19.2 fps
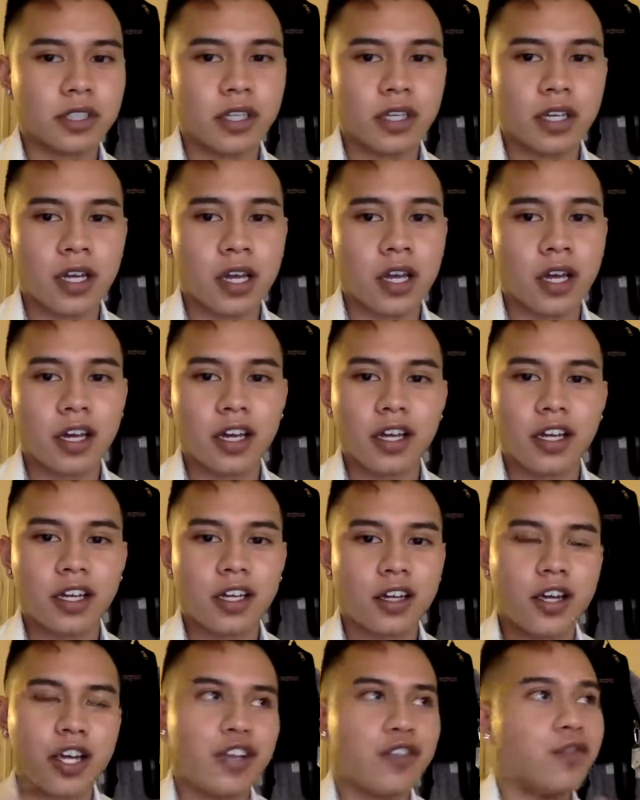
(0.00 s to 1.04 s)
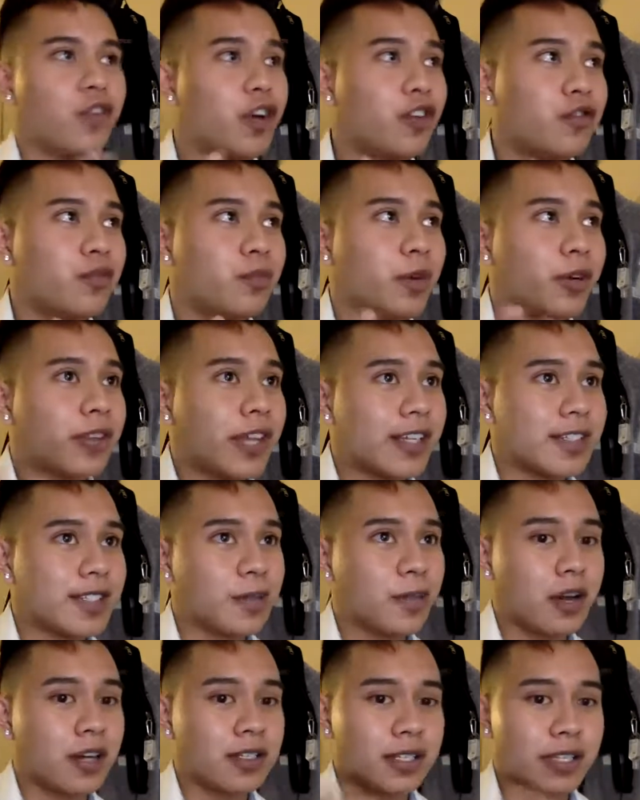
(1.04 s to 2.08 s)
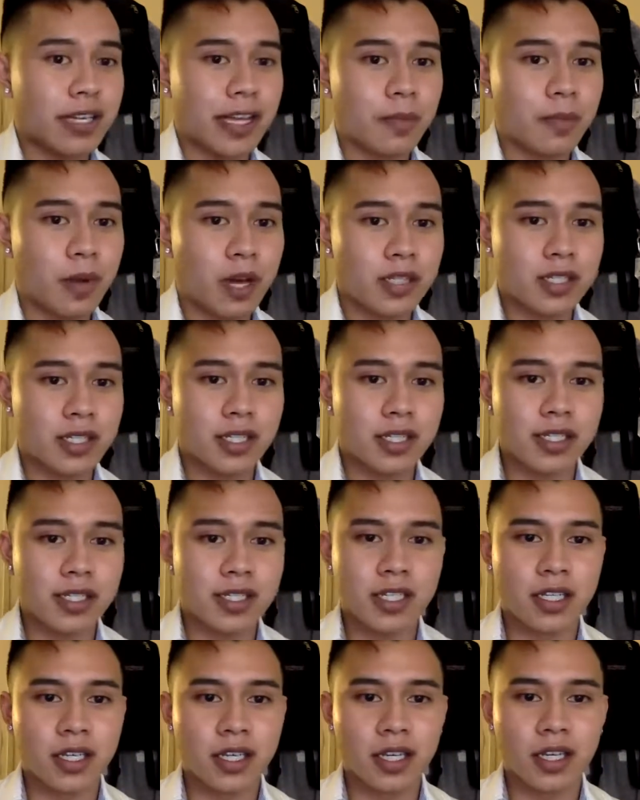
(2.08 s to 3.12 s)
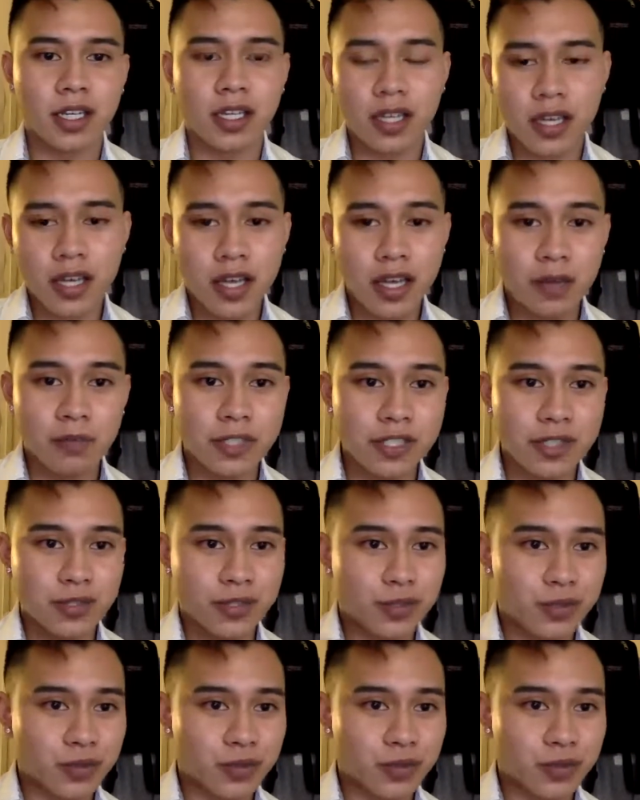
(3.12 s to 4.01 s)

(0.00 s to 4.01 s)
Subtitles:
uh, involve both SC Pasta and A Pasta is the Mr.